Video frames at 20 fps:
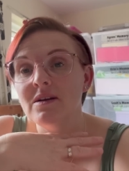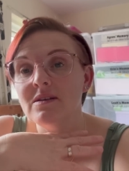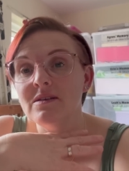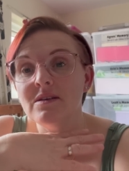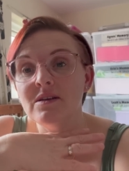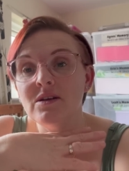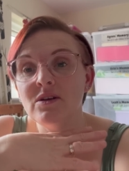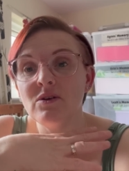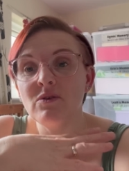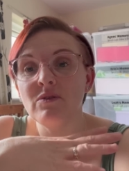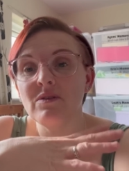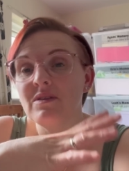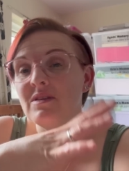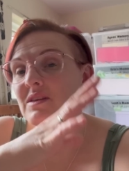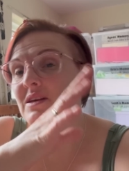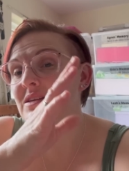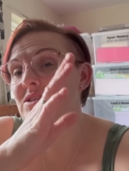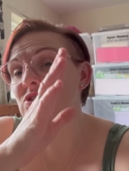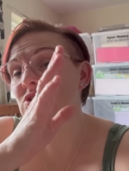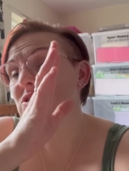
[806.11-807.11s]
you know,
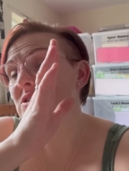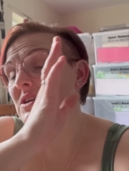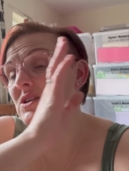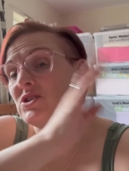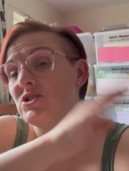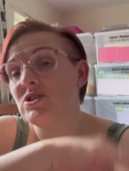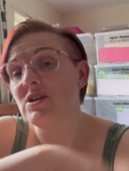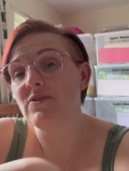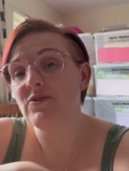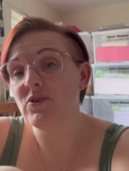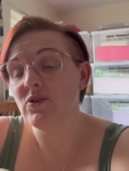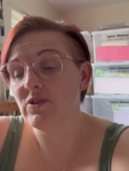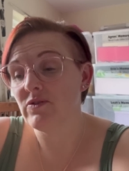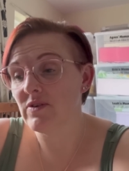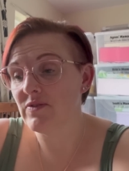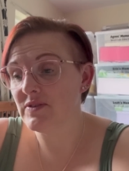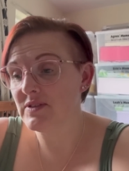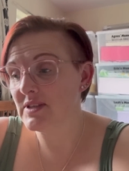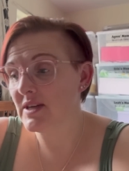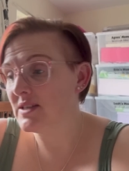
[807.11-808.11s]
things just get shoved on there
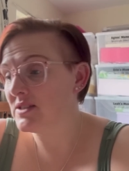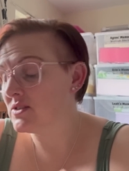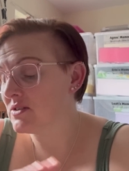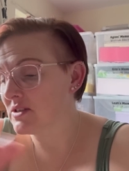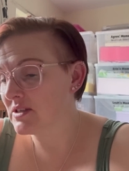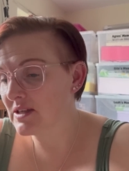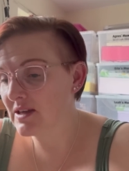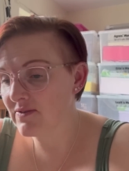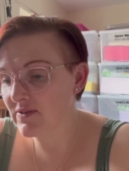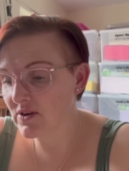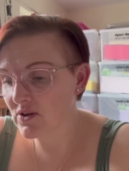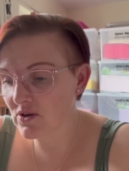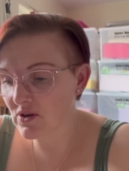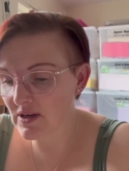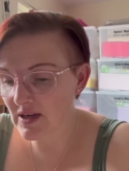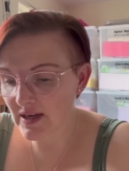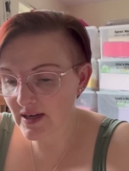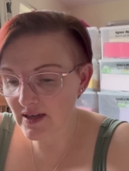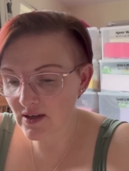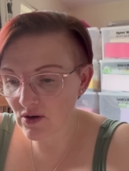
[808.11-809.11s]
every day. So I'm going to give it a good
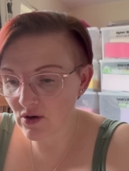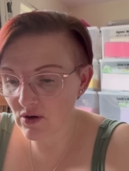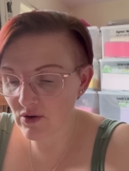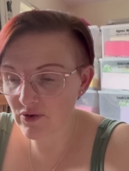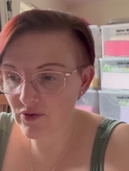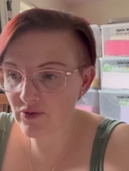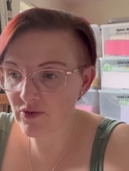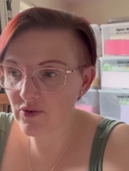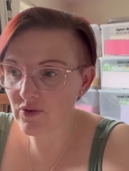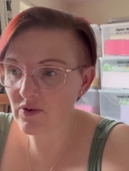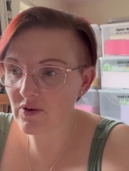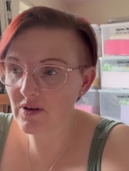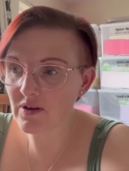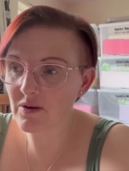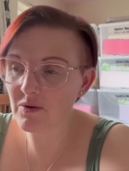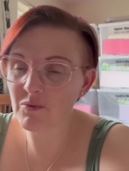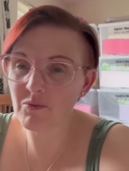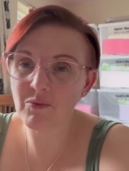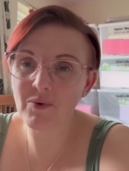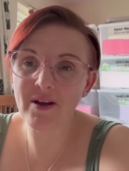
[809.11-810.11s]
clean off.
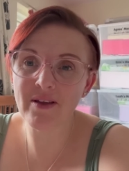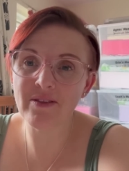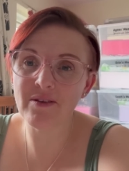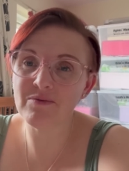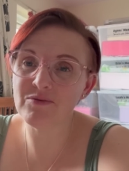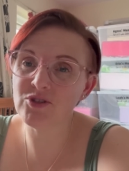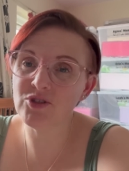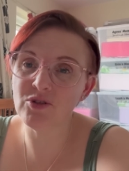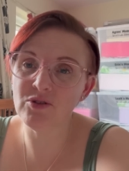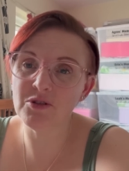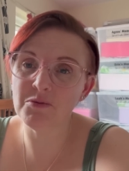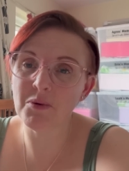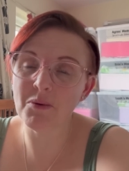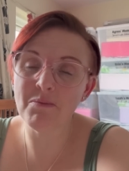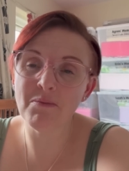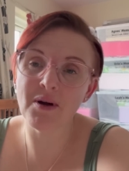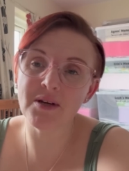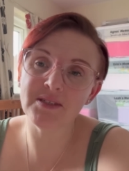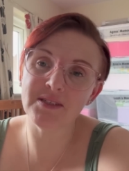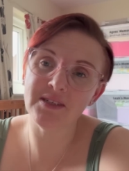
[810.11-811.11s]
Where the shoes have been
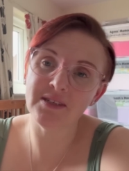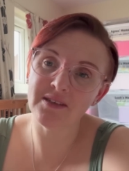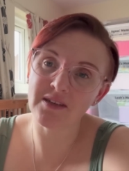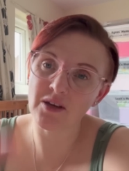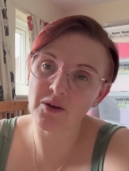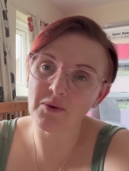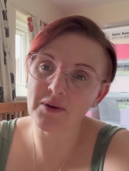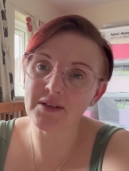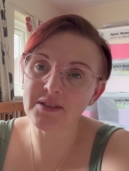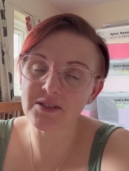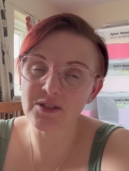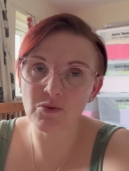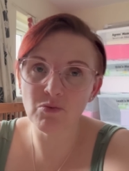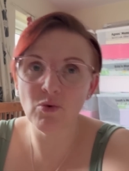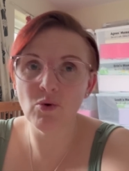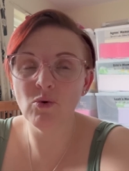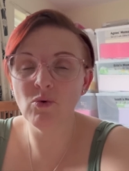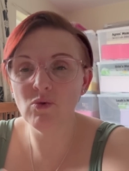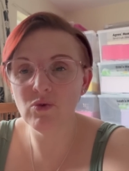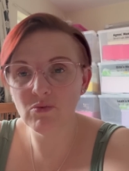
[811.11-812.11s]
muddy, they go against the
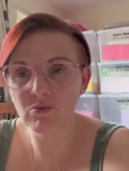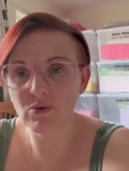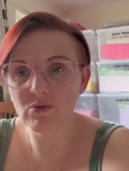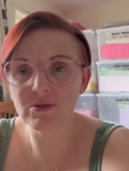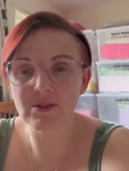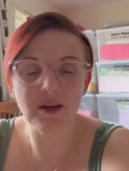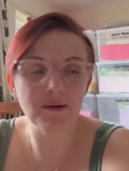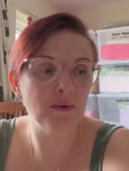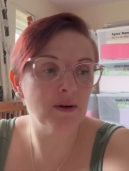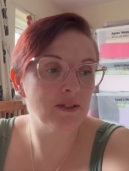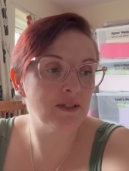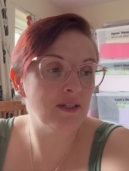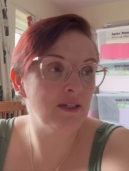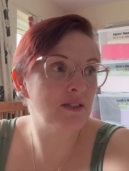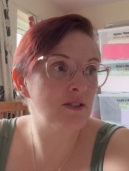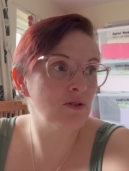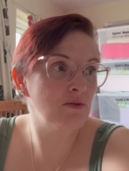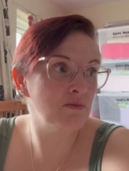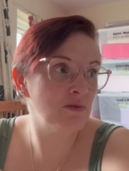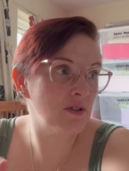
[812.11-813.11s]
wall, the walls get muddy.
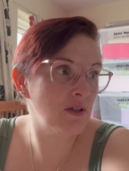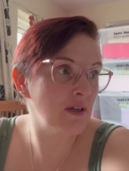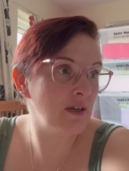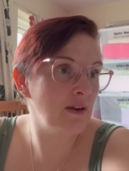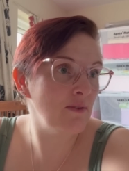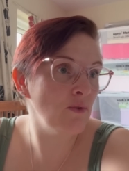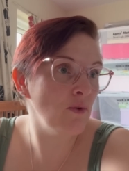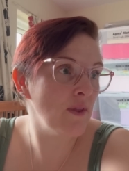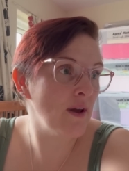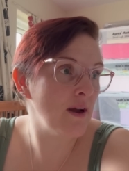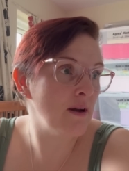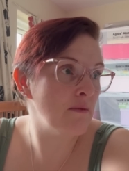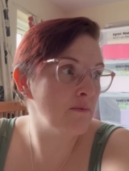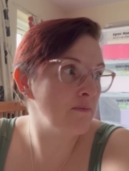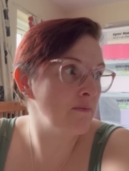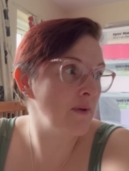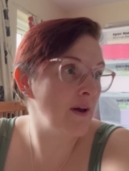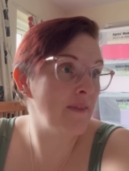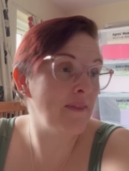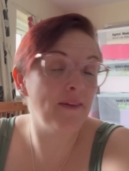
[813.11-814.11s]
So I'm just going to give all that, up.
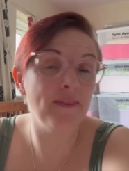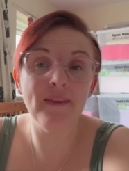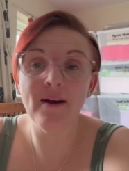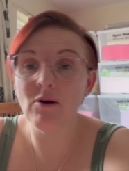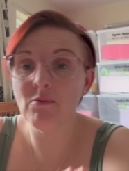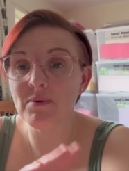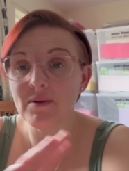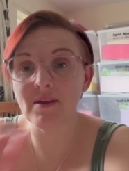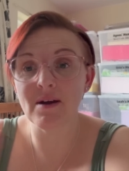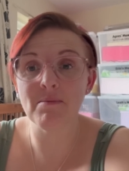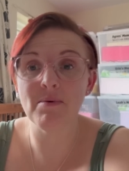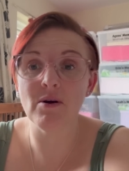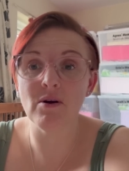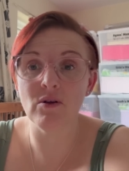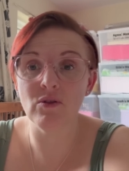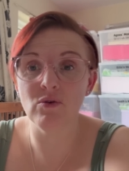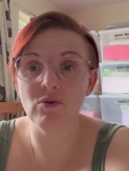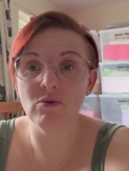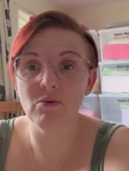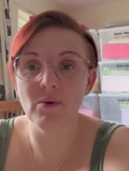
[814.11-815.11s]
and then that'll be that part
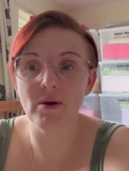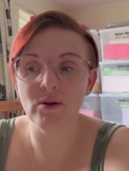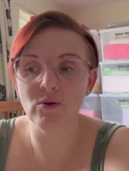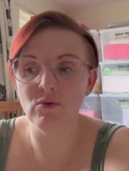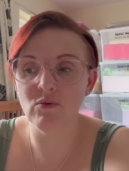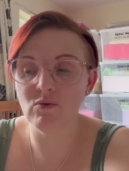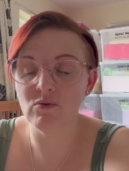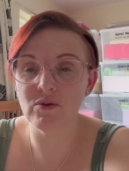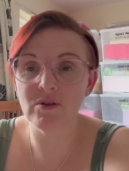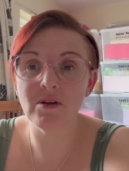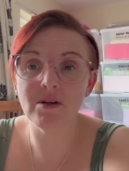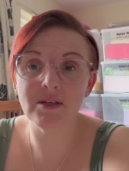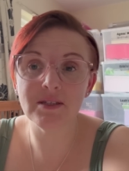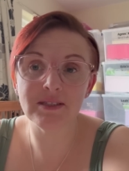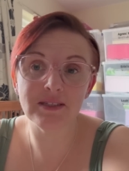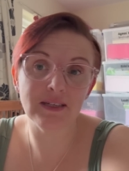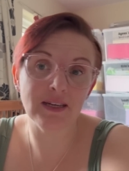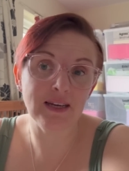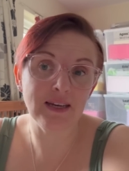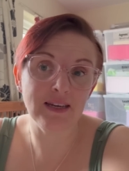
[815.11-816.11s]
of the hallway all nice
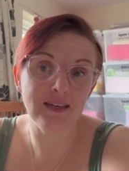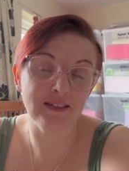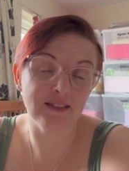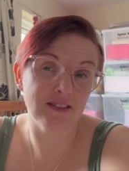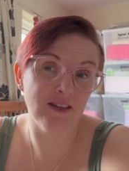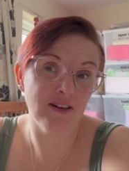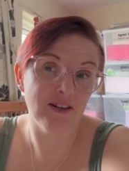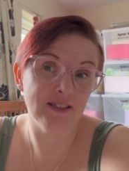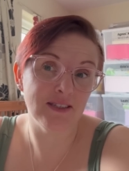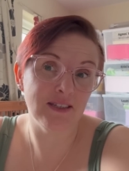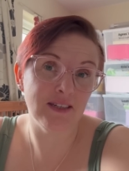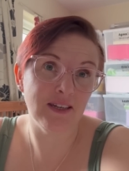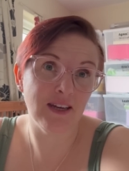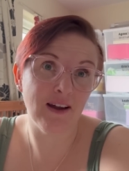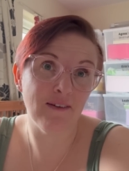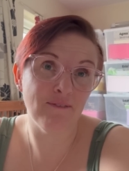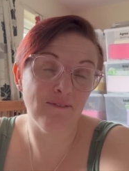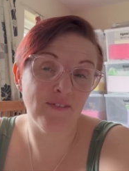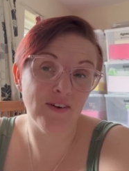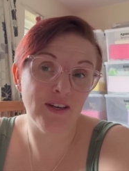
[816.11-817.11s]
and clean and tidy
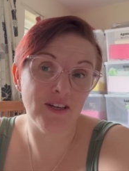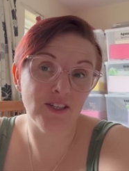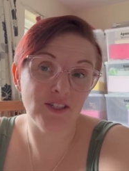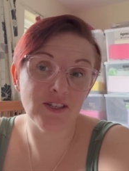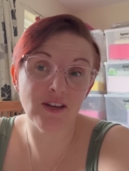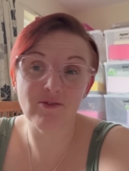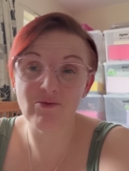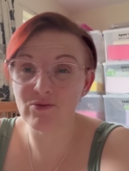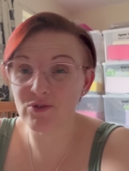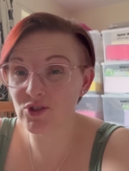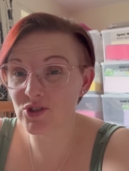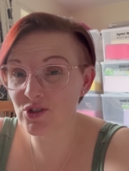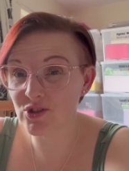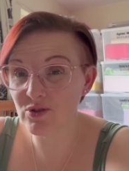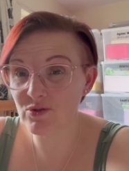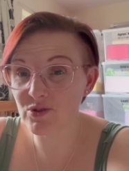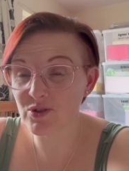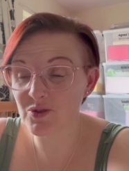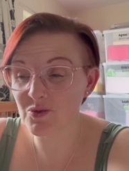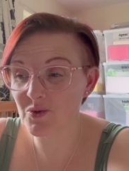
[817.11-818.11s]
and finished. Everyone's
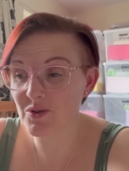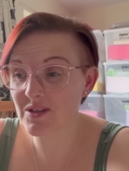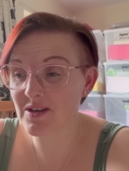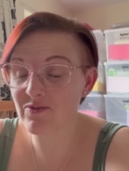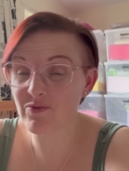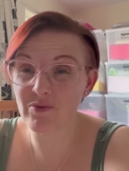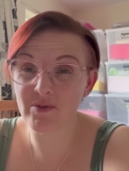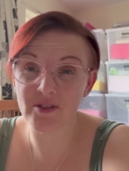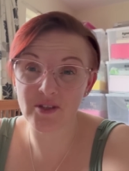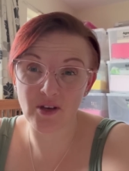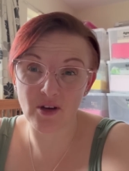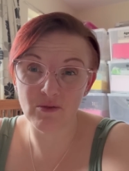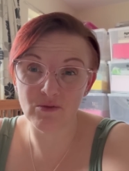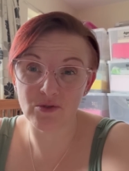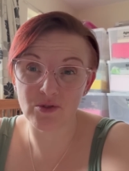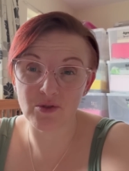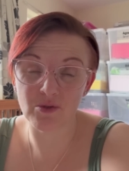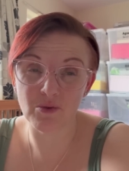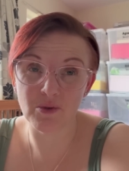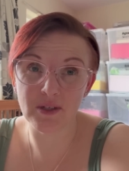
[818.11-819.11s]
shoes sorted, everyone's coat
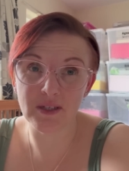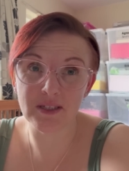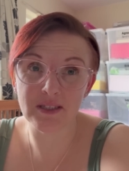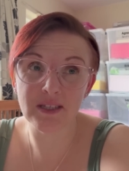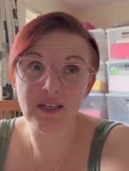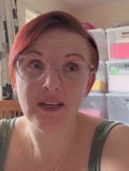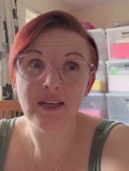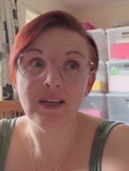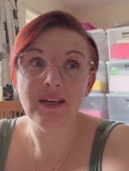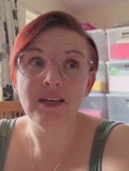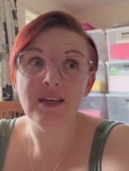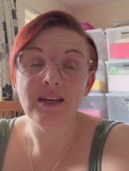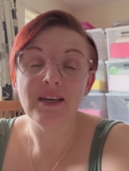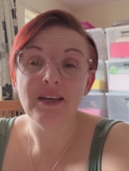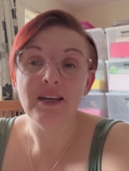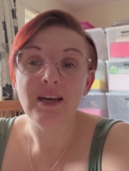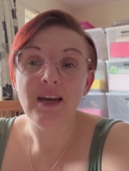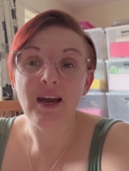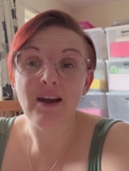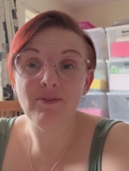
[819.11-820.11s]
sorted,
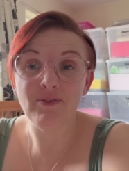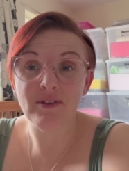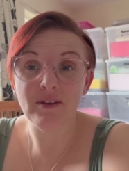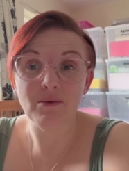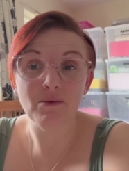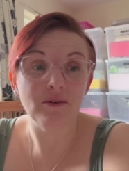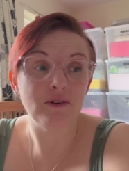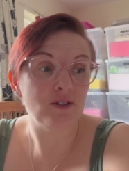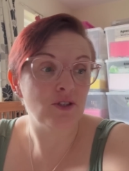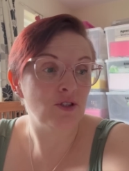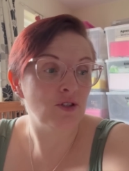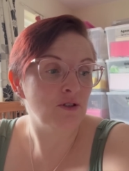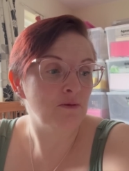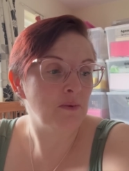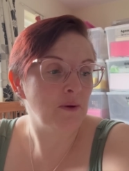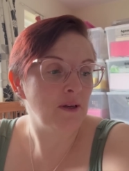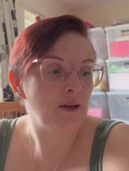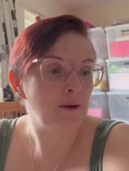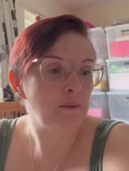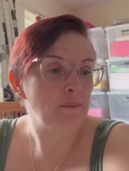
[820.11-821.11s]
everything where it should
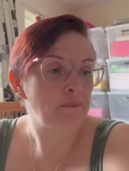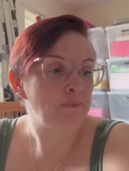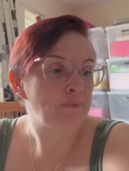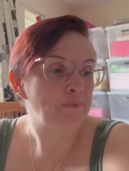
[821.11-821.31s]
be.